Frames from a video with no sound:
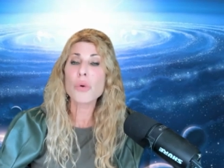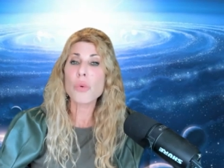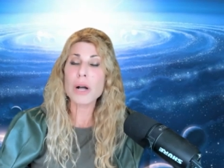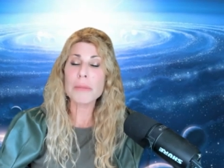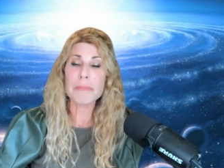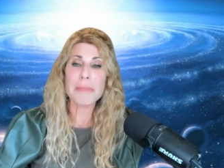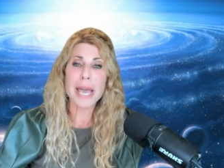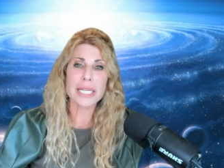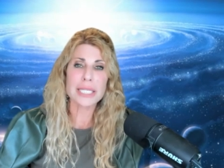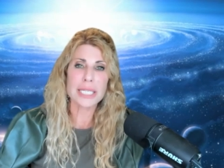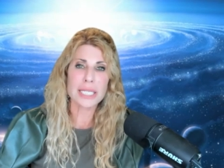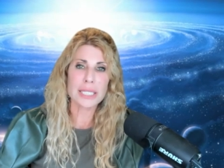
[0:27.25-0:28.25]
Welt
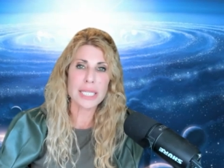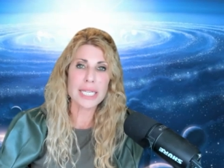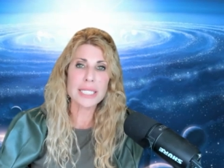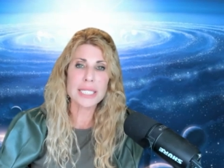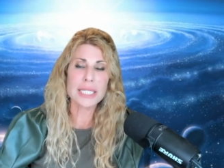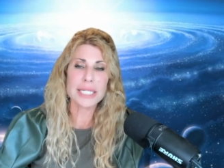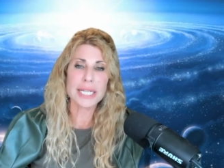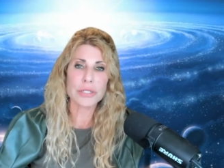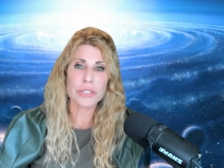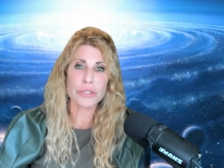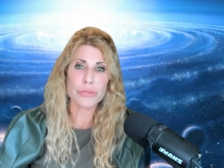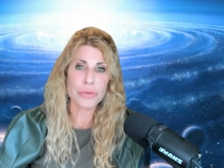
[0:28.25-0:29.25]
Magazine lists Dare
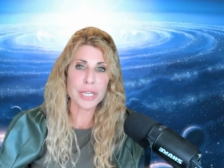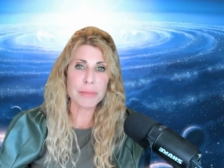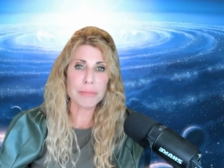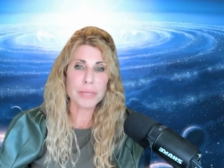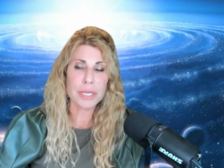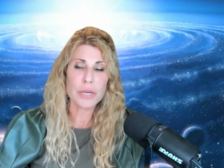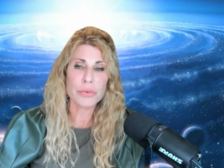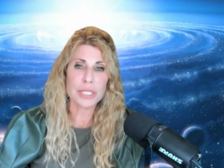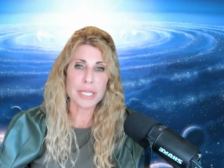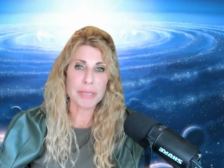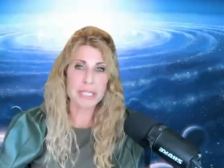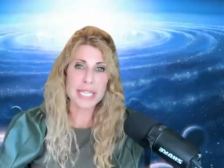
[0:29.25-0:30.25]
to Dream with
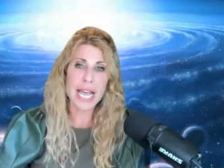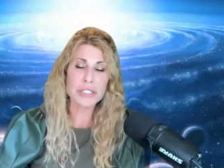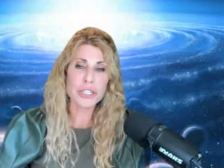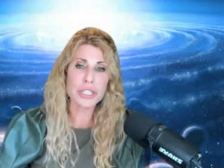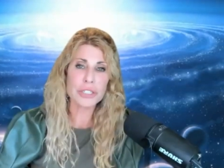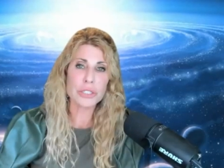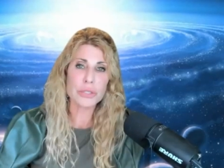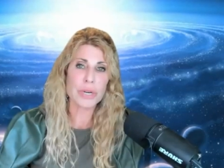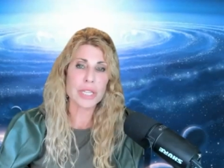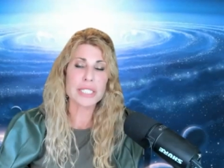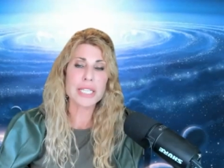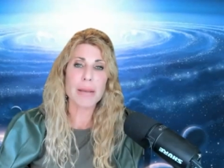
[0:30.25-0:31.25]
Debbi Dachinger is
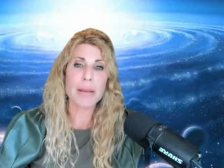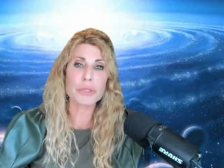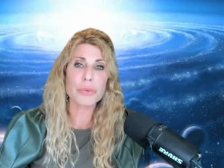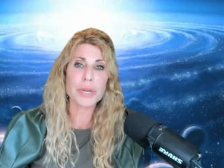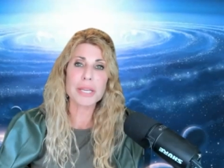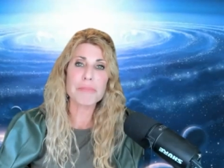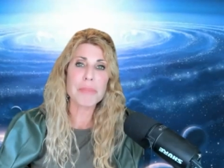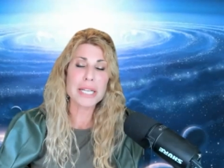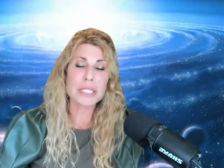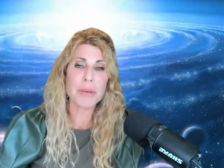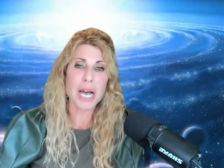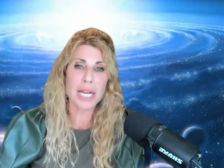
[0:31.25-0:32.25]
one of the top 20
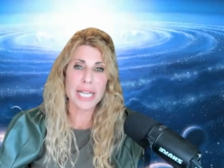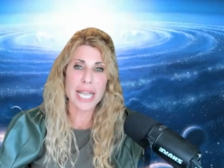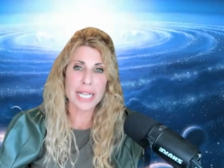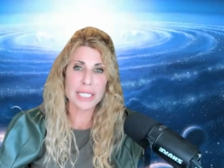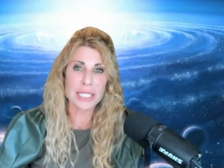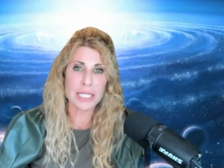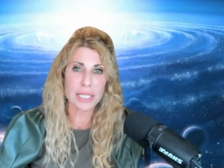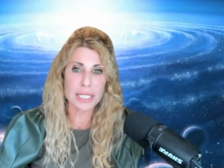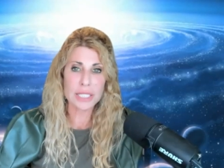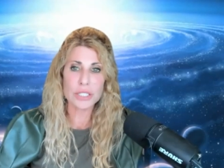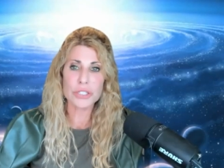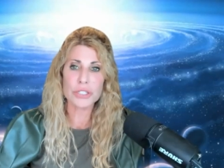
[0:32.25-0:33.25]
best podcasts to
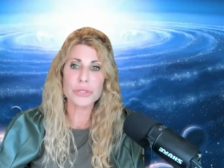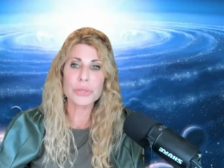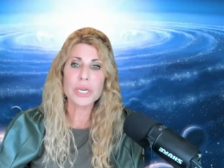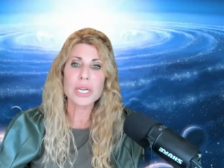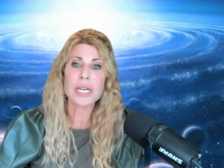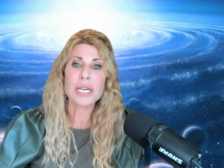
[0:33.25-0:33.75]
listen to,